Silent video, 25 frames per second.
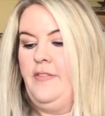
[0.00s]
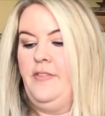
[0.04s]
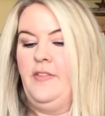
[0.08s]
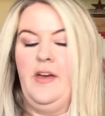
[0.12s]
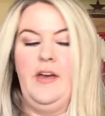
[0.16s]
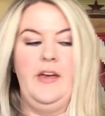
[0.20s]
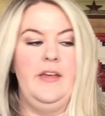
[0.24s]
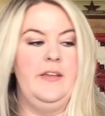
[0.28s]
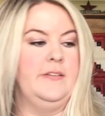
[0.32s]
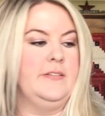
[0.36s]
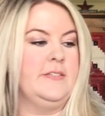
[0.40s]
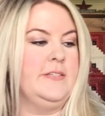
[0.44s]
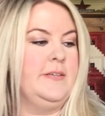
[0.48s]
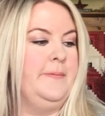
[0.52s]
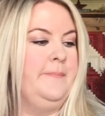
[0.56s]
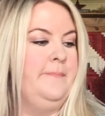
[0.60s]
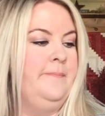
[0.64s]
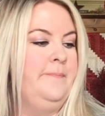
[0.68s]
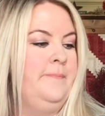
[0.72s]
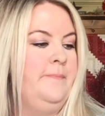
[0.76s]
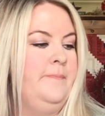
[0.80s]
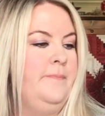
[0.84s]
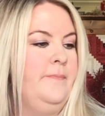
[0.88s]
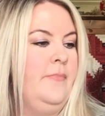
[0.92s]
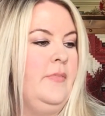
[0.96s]
that,
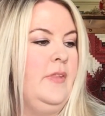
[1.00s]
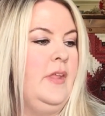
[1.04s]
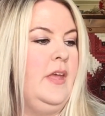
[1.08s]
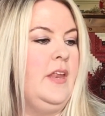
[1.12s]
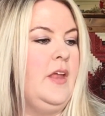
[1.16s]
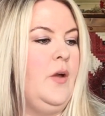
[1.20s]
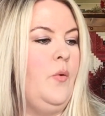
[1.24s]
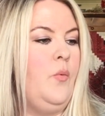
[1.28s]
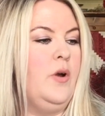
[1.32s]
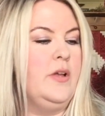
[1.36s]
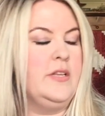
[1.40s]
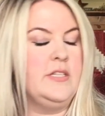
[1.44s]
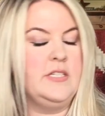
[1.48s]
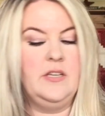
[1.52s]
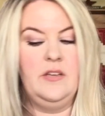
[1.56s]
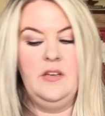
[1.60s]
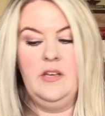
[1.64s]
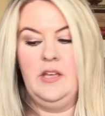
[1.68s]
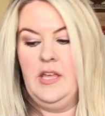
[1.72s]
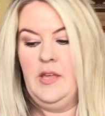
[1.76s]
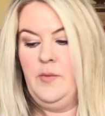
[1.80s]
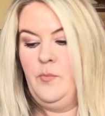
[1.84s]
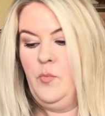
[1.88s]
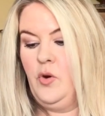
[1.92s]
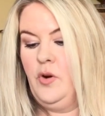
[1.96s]
and I want to
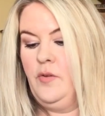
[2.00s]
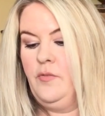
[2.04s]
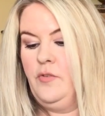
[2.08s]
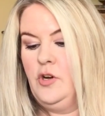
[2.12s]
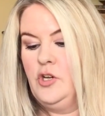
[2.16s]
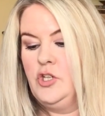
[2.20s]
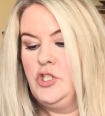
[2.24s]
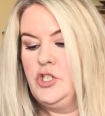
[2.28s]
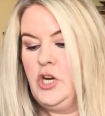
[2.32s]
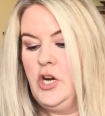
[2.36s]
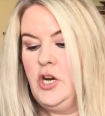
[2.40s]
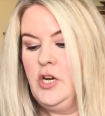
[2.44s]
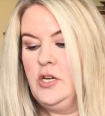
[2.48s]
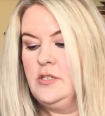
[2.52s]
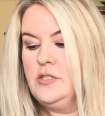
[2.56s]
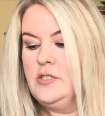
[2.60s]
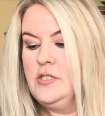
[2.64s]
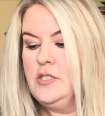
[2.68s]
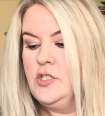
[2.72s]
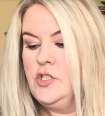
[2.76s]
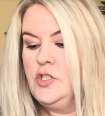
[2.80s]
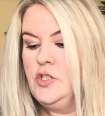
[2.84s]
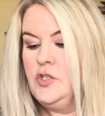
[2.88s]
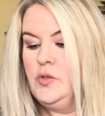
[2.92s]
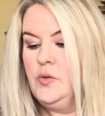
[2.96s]
get more of her charts
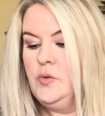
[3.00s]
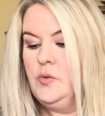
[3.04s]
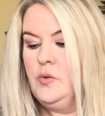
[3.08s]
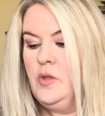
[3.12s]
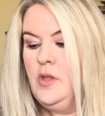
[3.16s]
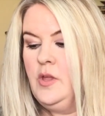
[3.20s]
too.